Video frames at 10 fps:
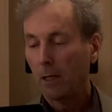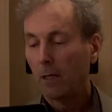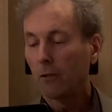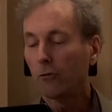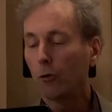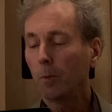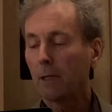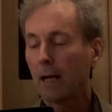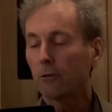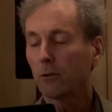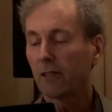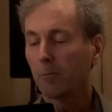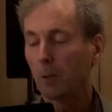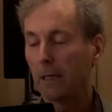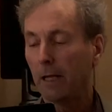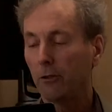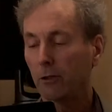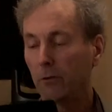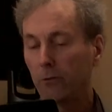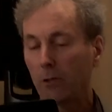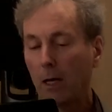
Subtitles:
the supernatural explanations